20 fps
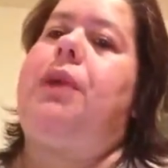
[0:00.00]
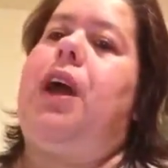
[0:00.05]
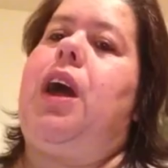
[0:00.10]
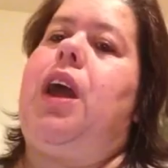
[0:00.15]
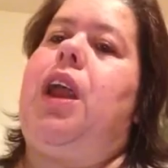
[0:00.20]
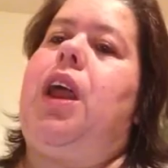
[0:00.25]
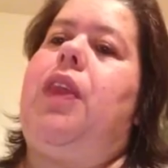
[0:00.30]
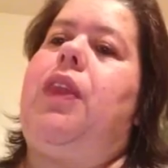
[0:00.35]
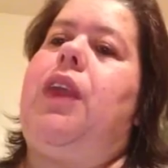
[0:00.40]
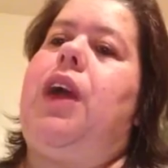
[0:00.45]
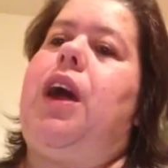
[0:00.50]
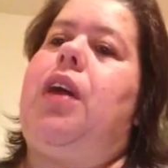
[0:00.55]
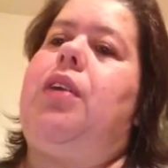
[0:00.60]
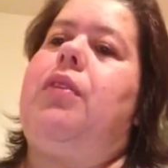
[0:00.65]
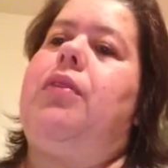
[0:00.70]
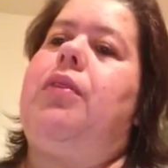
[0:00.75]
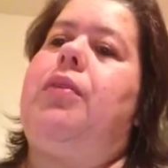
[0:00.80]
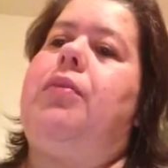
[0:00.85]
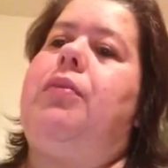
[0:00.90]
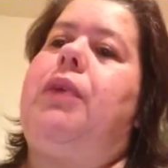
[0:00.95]
in, and
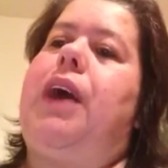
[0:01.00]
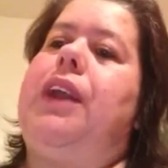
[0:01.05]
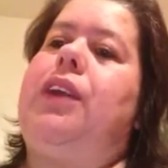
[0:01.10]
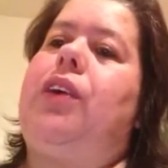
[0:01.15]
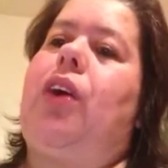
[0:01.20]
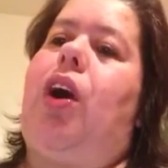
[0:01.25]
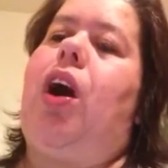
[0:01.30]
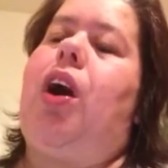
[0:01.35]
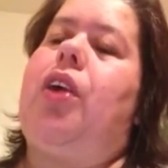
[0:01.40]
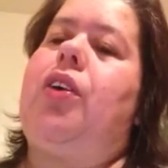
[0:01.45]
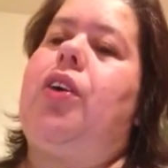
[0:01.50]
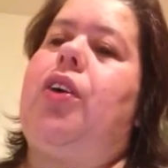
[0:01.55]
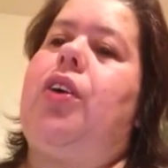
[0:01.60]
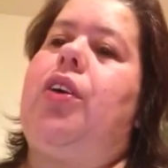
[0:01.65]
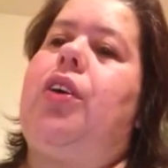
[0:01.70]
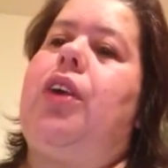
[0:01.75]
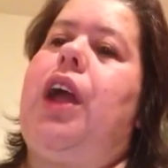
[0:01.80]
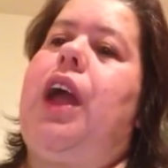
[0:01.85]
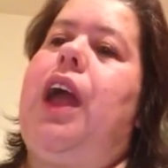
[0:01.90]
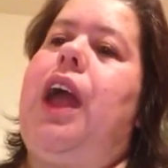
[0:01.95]
then my
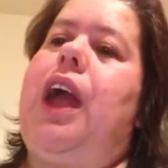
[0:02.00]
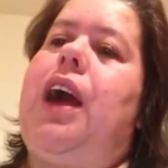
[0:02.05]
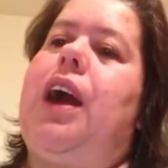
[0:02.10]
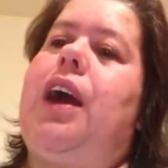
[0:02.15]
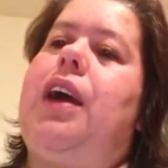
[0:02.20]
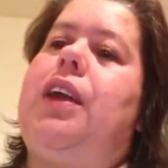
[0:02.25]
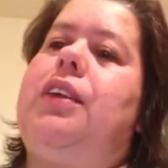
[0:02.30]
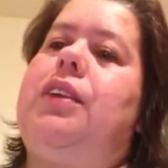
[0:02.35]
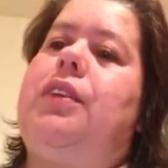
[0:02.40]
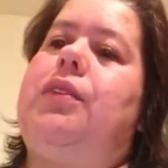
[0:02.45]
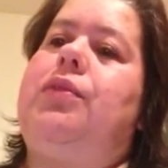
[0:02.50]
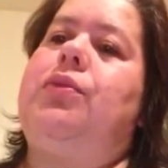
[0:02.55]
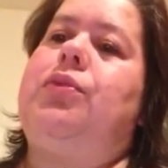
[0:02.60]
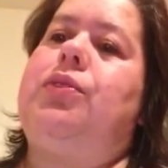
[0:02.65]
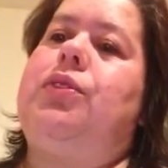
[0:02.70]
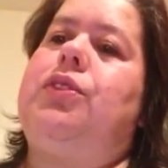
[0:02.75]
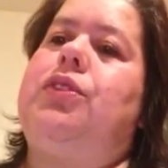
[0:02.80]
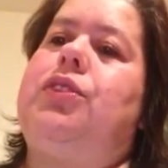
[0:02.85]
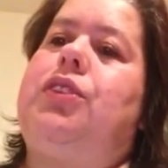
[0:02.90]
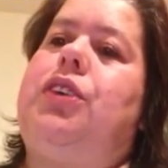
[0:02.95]
daughter, and
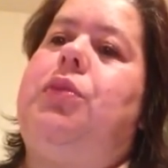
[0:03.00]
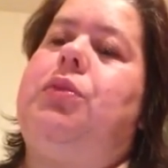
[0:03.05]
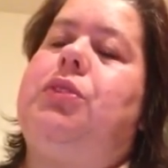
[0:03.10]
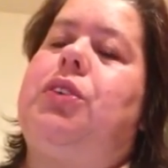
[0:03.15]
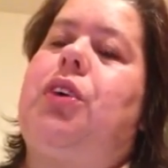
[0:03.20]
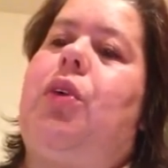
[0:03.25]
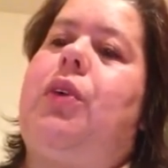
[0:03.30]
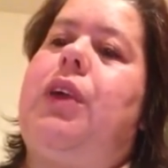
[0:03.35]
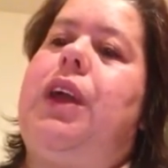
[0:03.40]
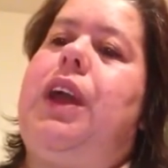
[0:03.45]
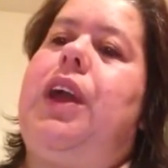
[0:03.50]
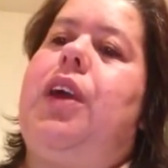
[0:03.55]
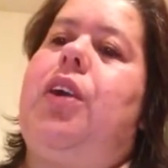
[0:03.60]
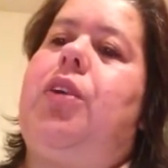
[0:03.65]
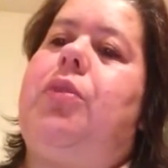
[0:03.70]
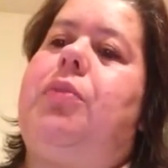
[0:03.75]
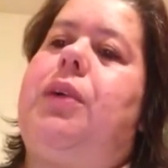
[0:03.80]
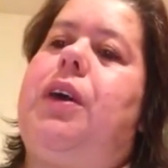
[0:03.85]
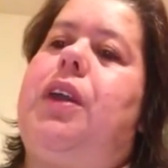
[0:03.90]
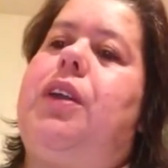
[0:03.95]
she was already
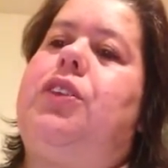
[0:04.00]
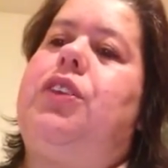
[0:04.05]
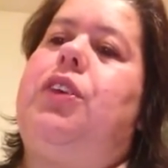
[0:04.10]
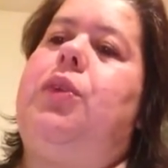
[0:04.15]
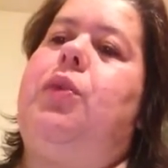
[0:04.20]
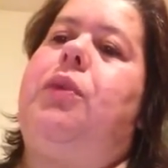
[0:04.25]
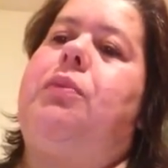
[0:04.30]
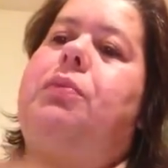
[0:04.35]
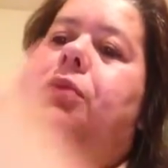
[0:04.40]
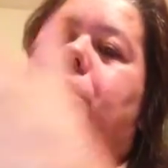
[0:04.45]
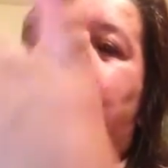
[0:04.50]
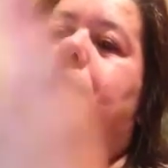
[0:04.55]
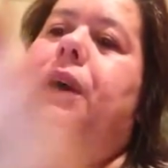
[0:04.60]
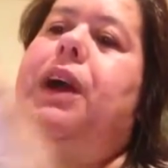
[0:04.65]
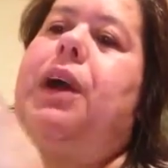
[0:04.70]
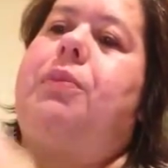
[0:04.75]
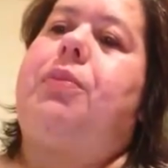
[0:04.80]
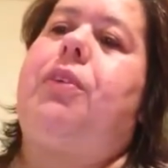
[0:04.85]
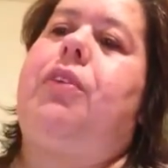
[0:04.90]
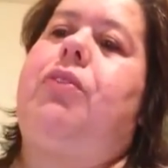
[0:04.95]
here, but she went to
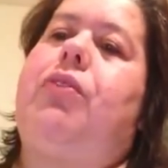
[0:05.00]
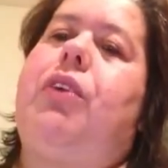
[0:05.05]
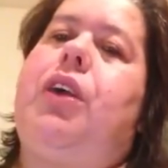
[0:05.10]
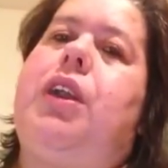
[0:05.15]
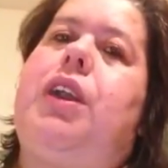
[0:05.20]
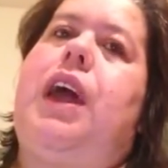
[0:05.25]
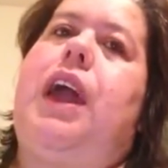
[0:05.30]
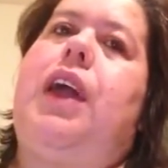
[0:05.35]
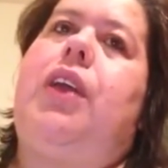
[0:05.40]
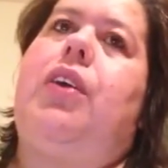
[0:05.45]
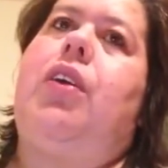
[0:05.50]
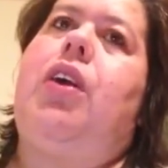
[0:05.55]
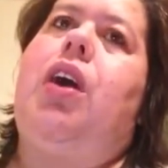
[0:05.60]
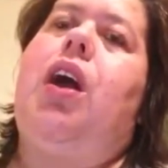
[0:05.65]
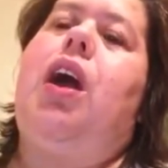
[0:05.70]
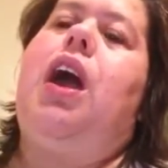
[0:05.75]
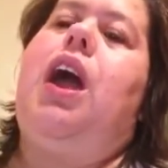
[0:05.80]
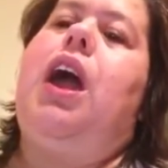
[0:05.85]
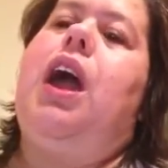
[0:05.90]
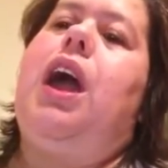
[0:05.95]
pick up her friend later.
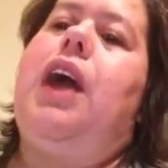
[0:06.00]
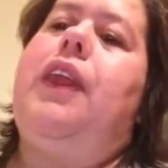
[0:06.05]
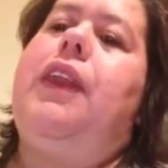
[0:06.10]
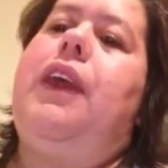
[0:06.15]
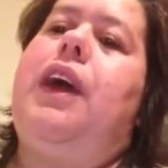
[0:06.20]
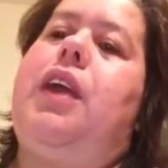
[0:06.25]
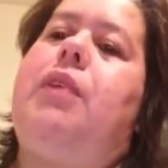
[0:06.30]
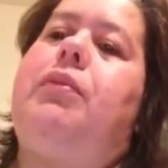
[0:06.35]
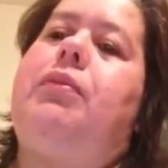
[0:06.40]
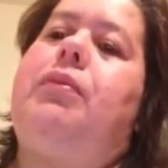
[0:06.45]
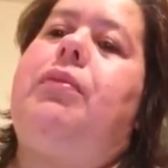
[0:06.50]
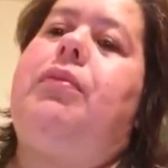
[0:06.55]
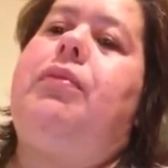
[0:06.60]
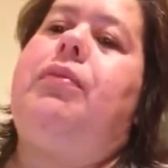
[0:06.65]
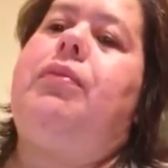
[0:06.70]
And then